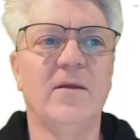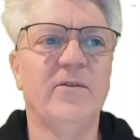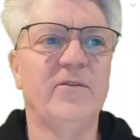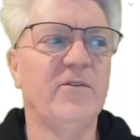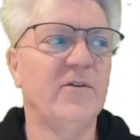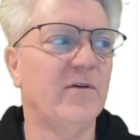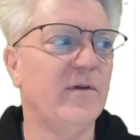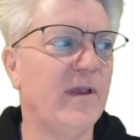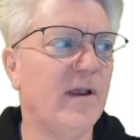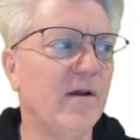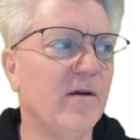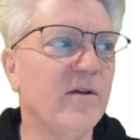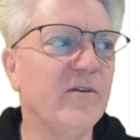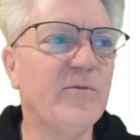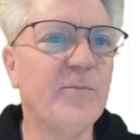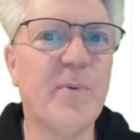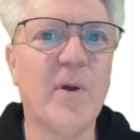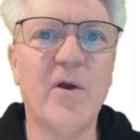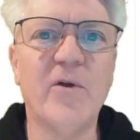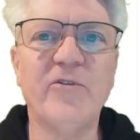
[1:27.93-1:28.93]
So here
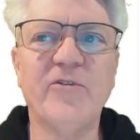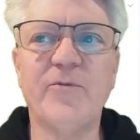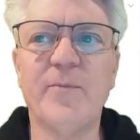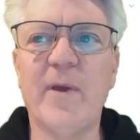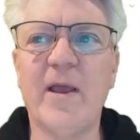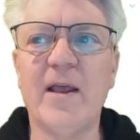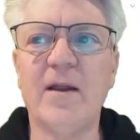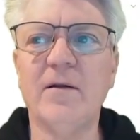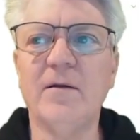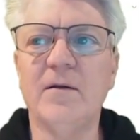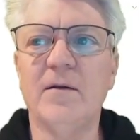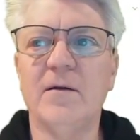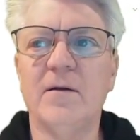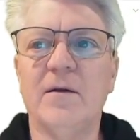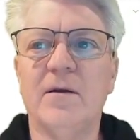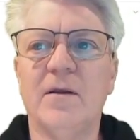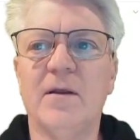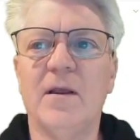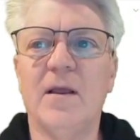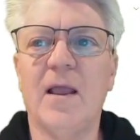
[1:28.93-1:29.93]
is Postman,
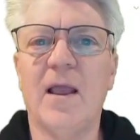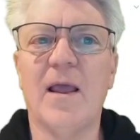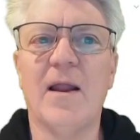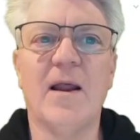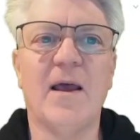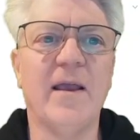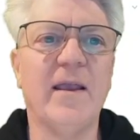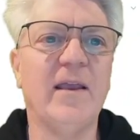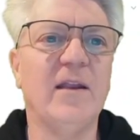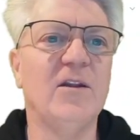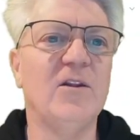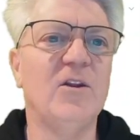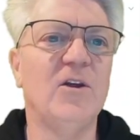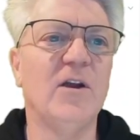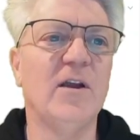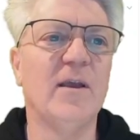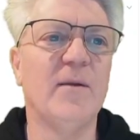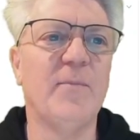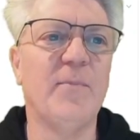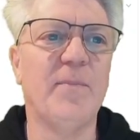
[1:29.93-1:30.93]
and I can
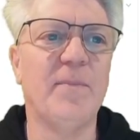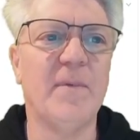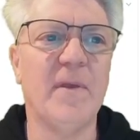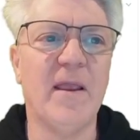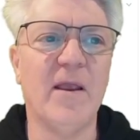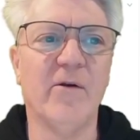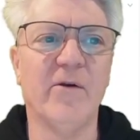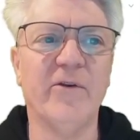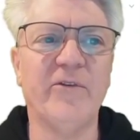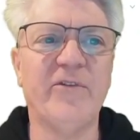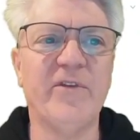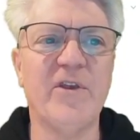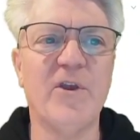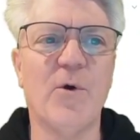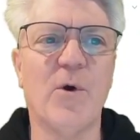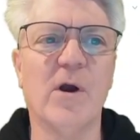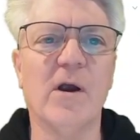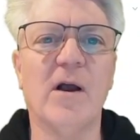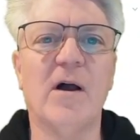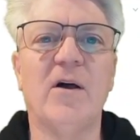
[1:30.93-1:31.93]
look at, here is the
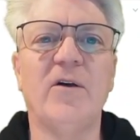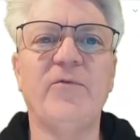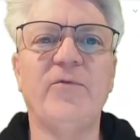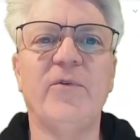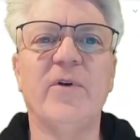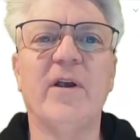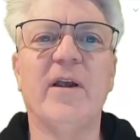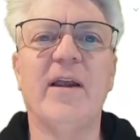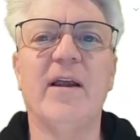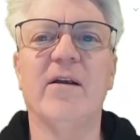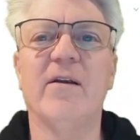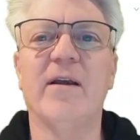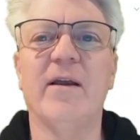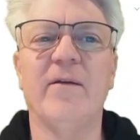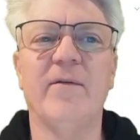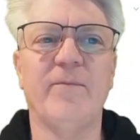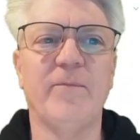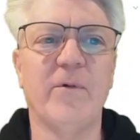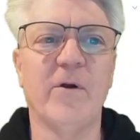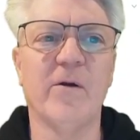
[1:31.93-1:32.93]
URL
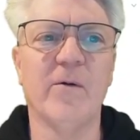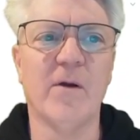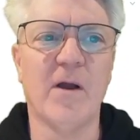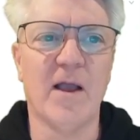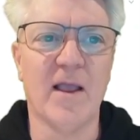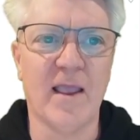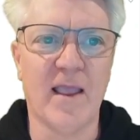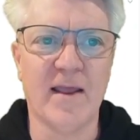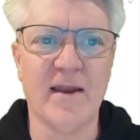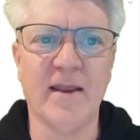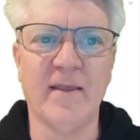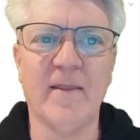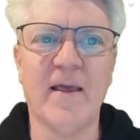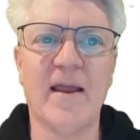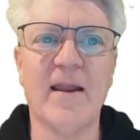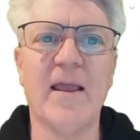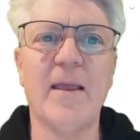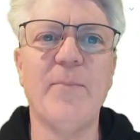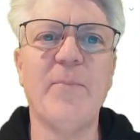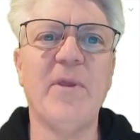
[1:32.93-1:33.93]
for heading
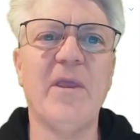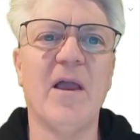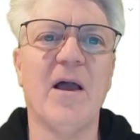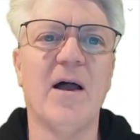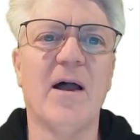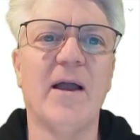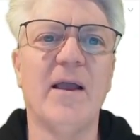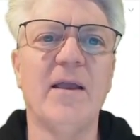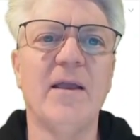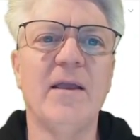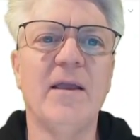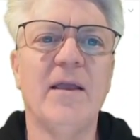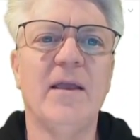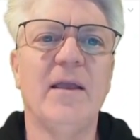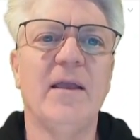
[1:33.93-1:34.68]
that API.